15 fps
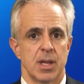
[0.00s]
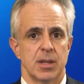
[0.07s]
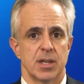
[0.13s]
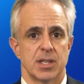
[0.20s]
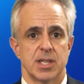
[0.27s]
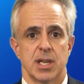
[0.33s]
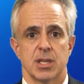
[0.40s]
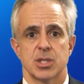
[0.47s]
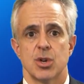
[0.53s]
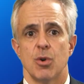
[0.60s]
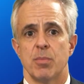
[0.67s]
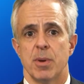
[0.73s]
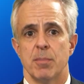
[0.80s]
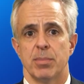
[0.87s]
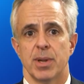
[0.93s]
the
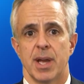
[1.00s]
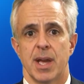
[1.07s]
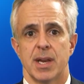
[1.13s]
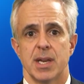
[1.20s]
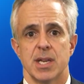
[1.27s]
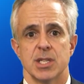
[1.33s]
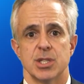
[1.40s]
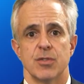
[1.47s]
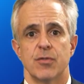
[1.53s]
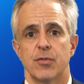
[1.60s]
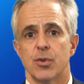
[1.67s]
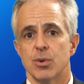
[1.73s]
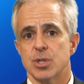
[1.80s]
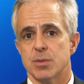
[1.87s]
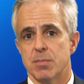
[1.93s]
telescope implant is the
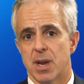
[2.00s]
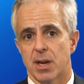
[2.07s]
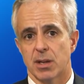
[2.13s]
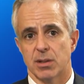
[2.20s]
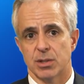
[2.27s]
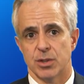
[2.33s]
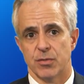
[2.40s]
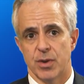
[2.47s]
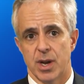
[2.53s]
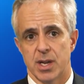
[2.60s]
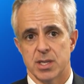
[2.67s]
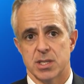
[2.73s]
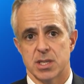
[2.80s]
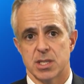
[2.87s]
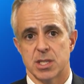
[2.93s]
first medical
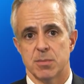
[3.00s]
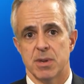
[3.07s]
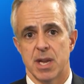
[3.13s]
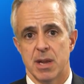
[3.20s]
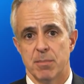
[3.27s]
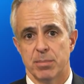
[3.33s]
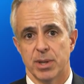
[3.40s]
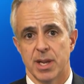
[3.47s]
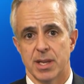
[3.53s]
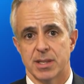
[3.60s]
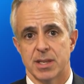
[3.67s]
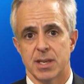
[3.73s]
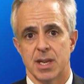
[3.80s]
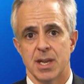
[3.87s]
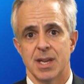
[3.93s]
device to be
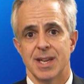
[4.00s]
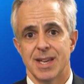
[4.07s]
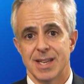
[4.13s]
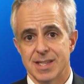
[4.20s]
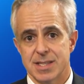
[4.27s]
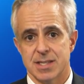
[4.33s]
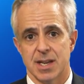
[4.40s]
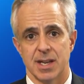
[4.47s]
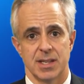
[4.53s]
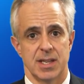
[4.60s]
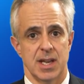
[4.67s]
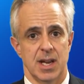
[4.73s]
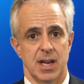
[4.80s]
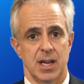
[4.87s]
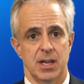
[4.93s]
implanted inside
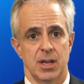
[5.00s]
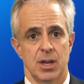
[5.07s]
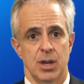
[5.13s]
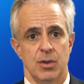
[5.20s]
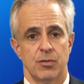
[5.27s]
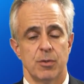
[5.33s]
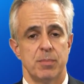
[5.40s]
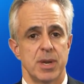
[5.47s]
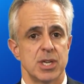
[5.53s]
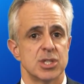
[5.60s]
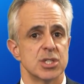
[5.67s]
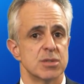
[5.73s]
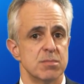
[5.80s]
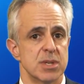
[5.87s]
the eye for patients